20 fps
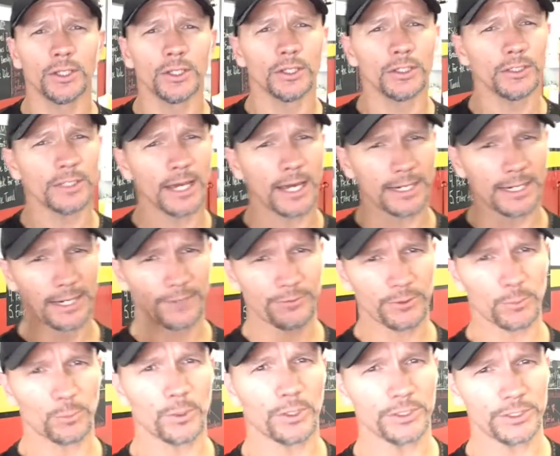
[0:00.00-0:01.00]
not
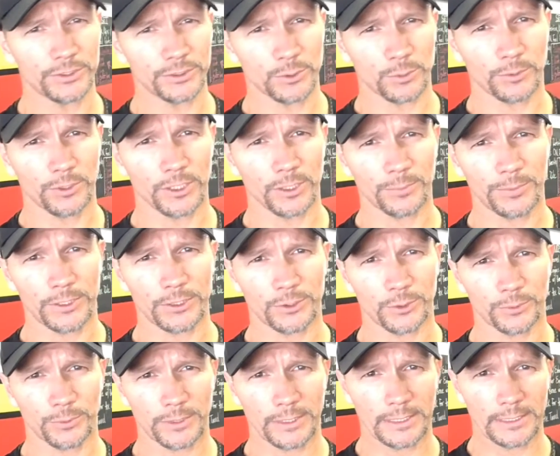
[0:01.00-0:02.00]
everyone is going to be
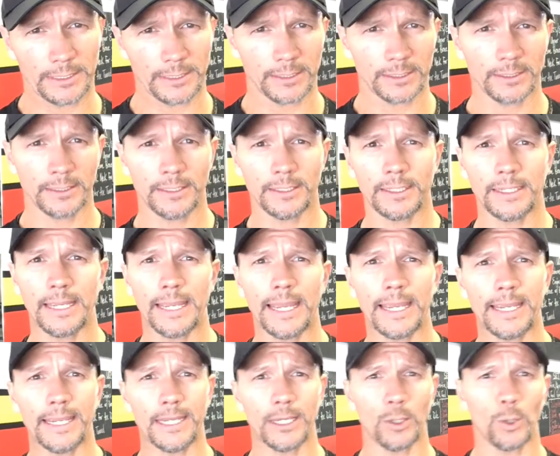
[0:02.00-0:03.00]
doing
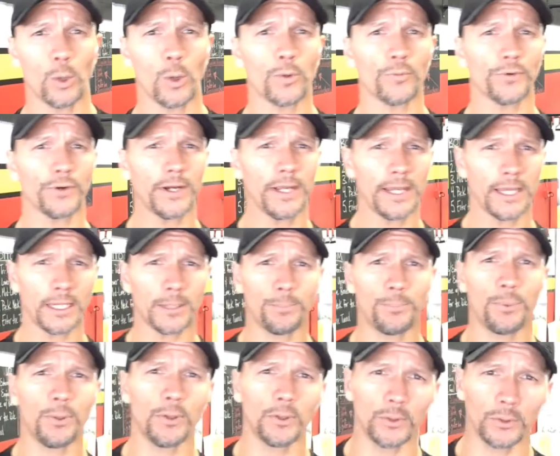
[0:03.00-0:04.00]
a overhead
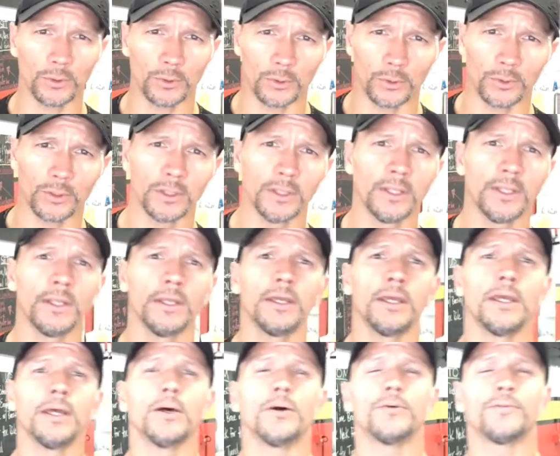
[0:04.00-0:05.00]
pull
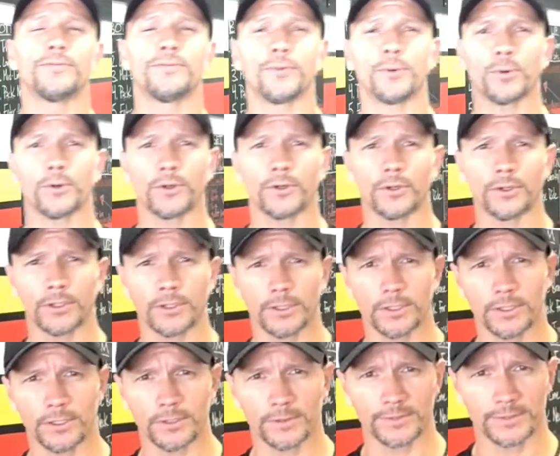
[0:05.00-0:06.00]

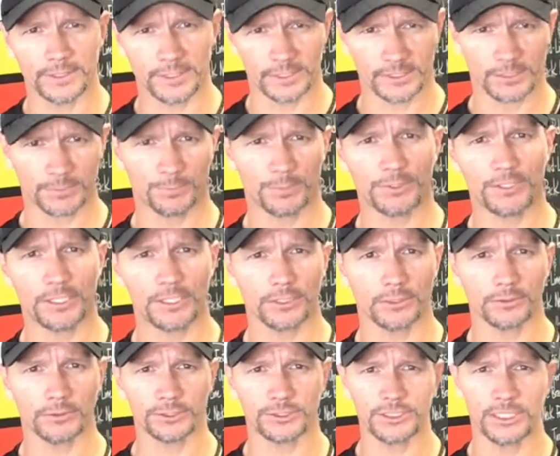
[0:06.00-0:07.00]
for this
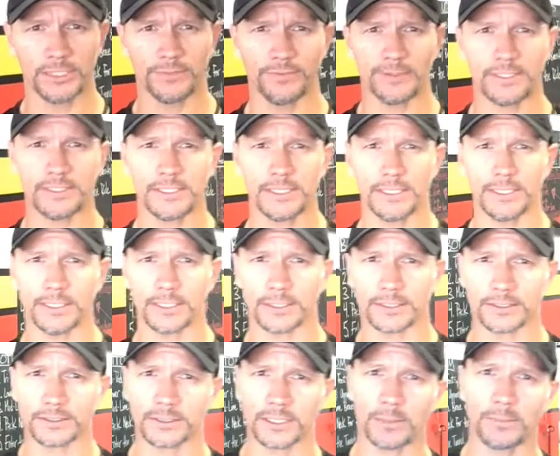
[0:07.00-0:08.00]
particular GVT.
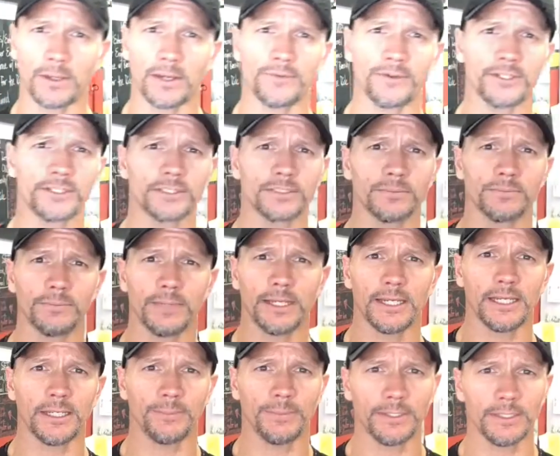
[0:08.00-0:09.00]
Some of us
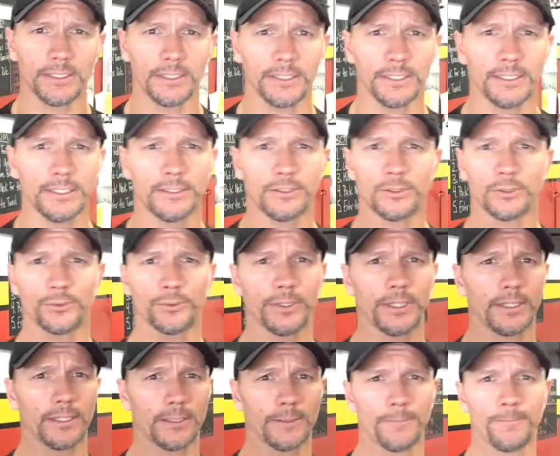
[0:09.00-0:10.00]
may be
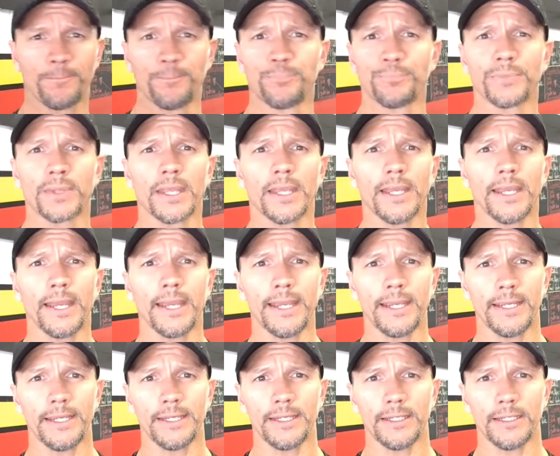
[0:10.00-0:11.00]
doing
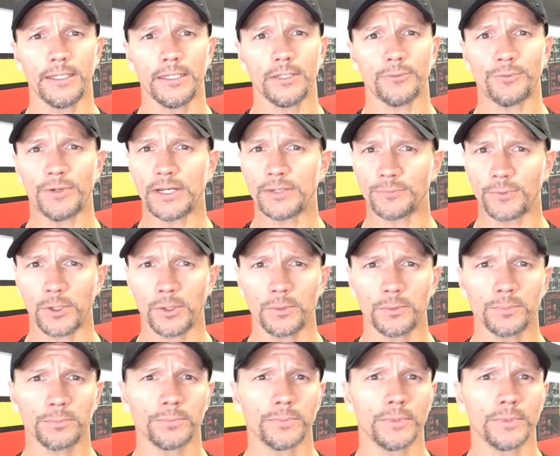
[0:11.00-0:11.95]
a ring row.